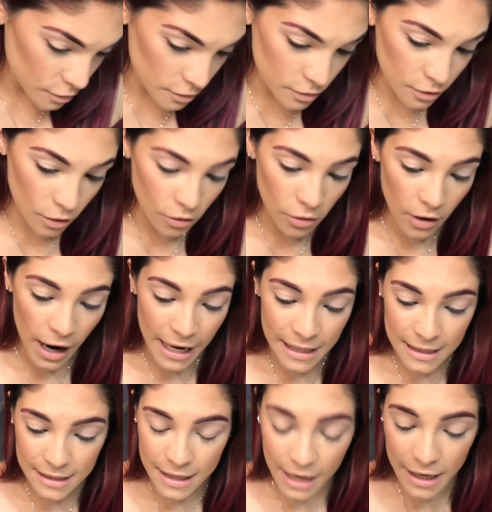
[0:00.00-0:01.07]
So I
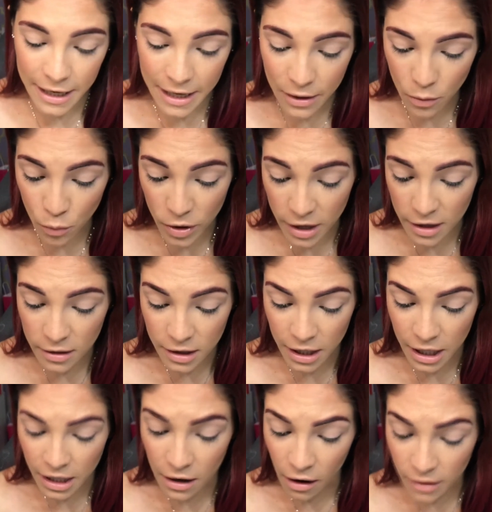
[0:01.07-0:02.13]
set it with
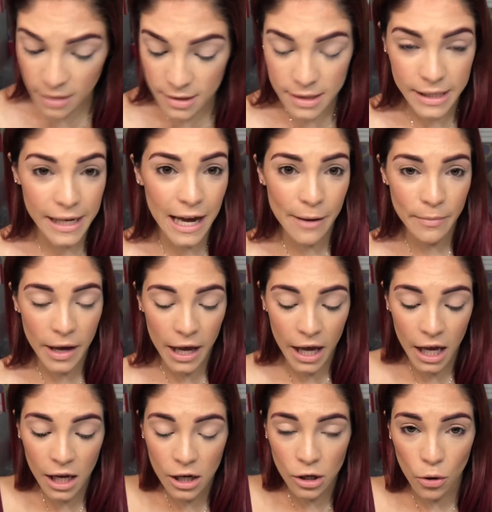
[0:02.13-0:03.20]
the
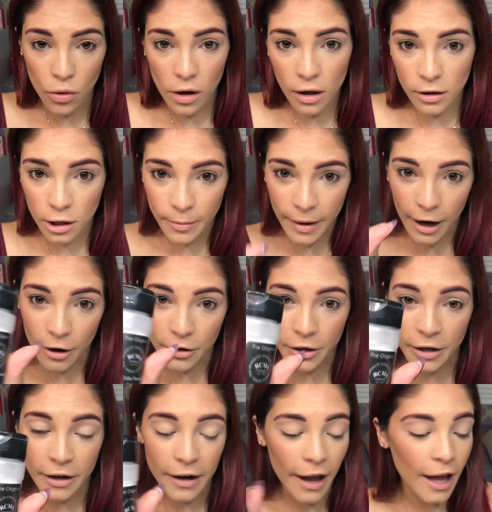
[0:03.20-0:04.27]
RCMA No Color
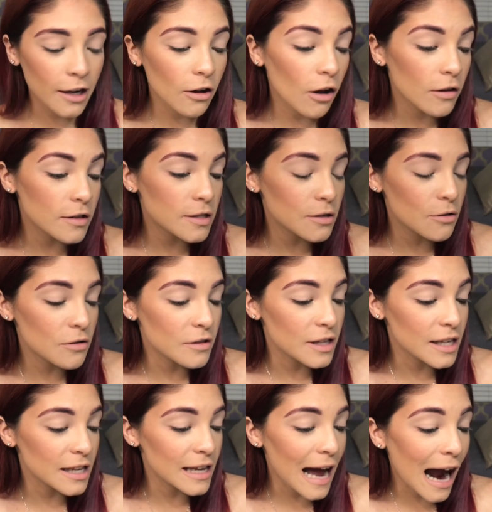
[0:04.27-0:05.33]
Powder, and also
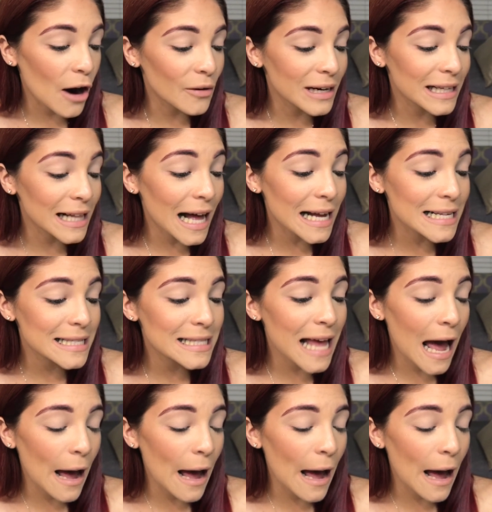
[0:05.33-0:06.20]
the Hourglass